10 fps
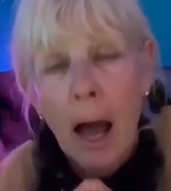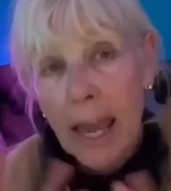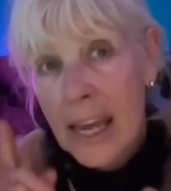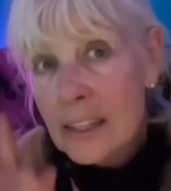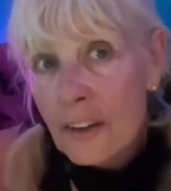
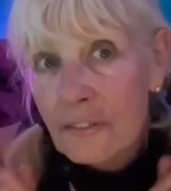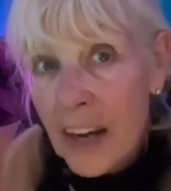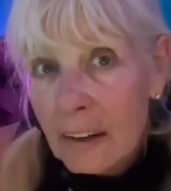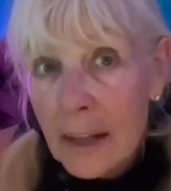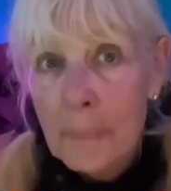In the
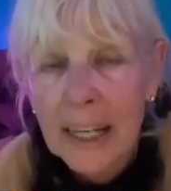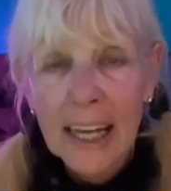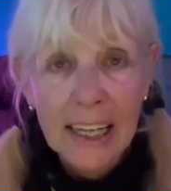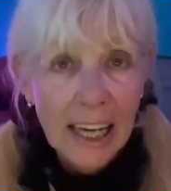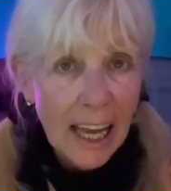very
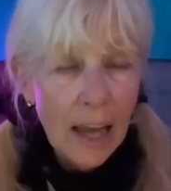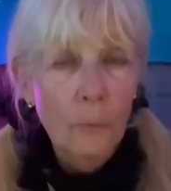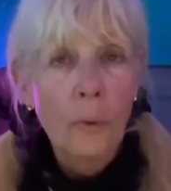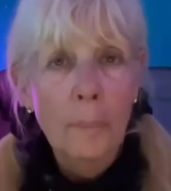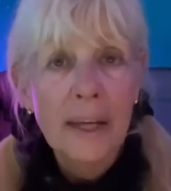beginning,
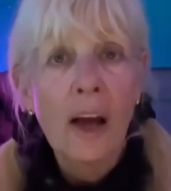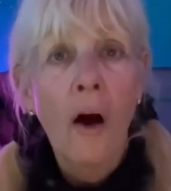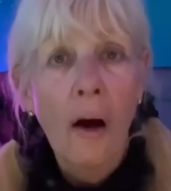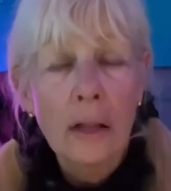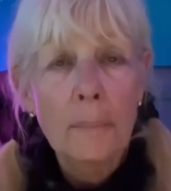it will be
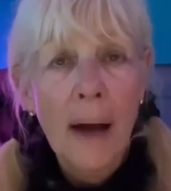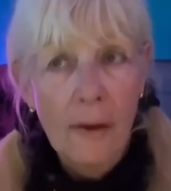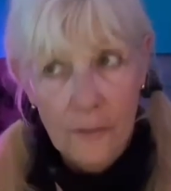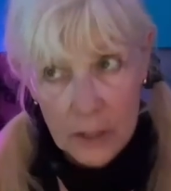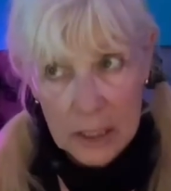all
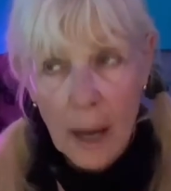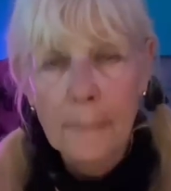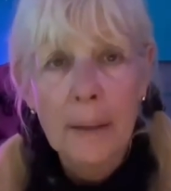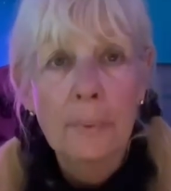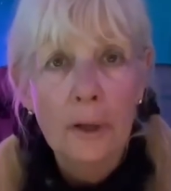about, for some
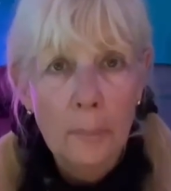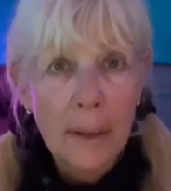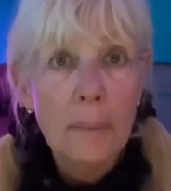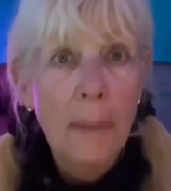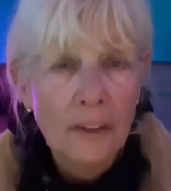people, it'll
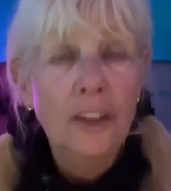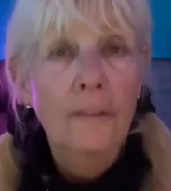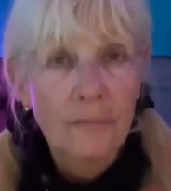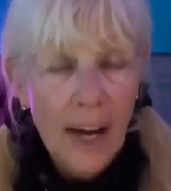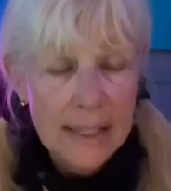be about their
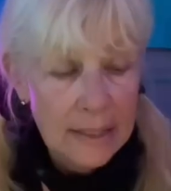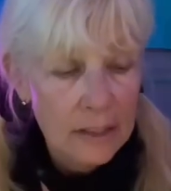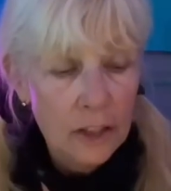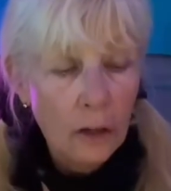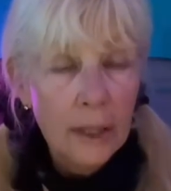
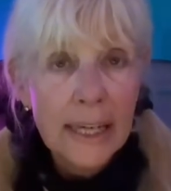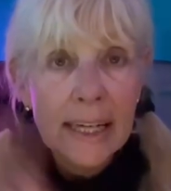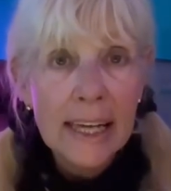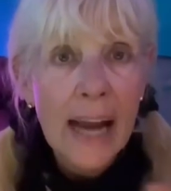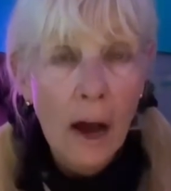vices. They're going to
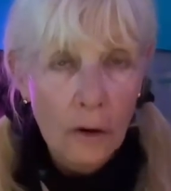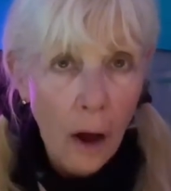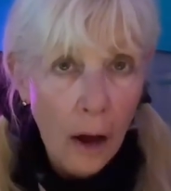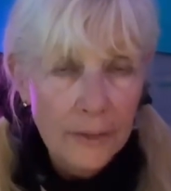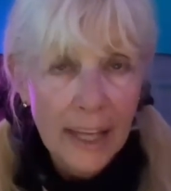need
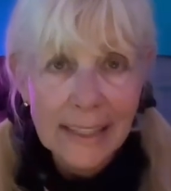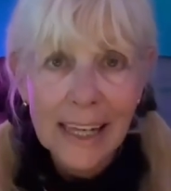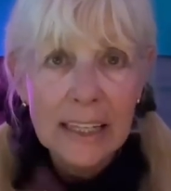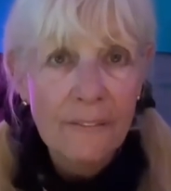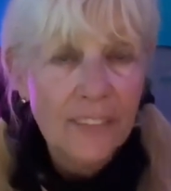alcohol. They
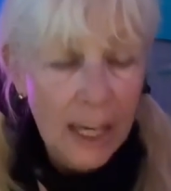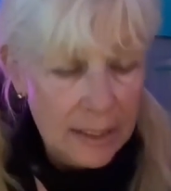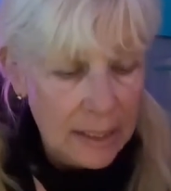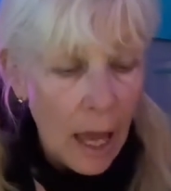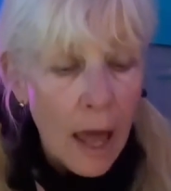need a
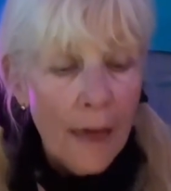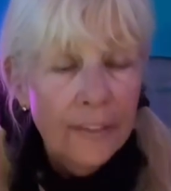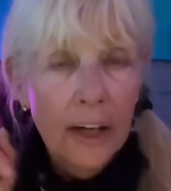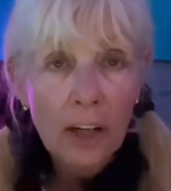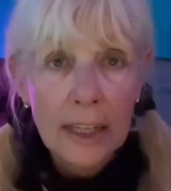fix.
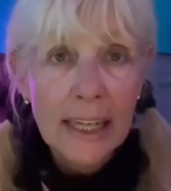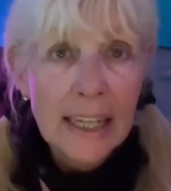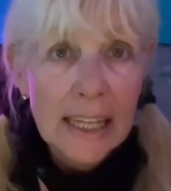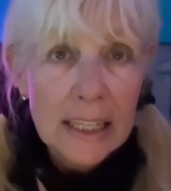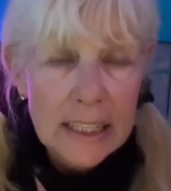They're going to
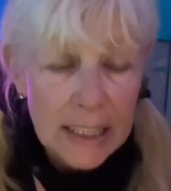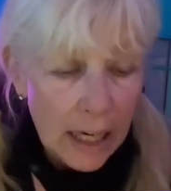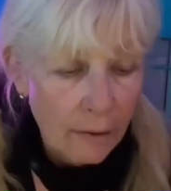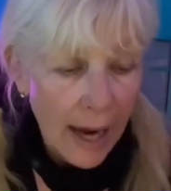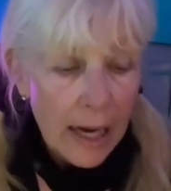need a
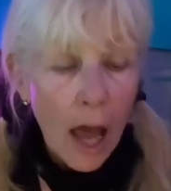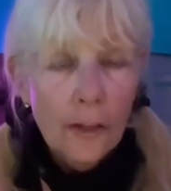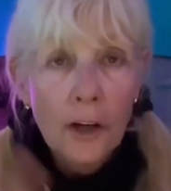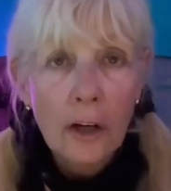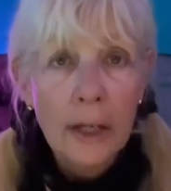cigarette.
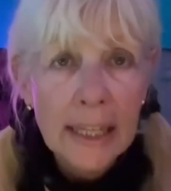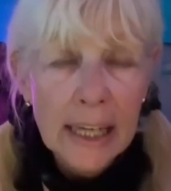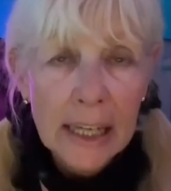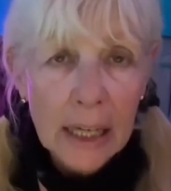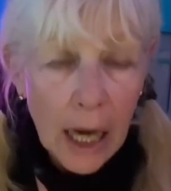They're going to
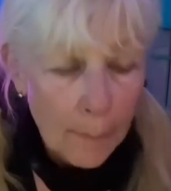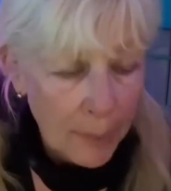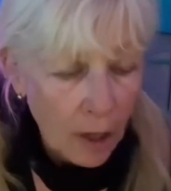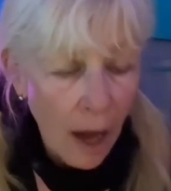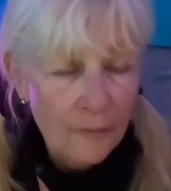need a cup
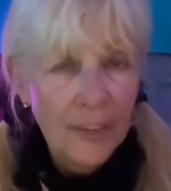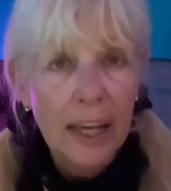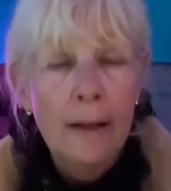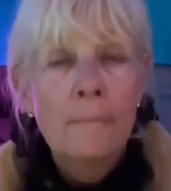of coffee.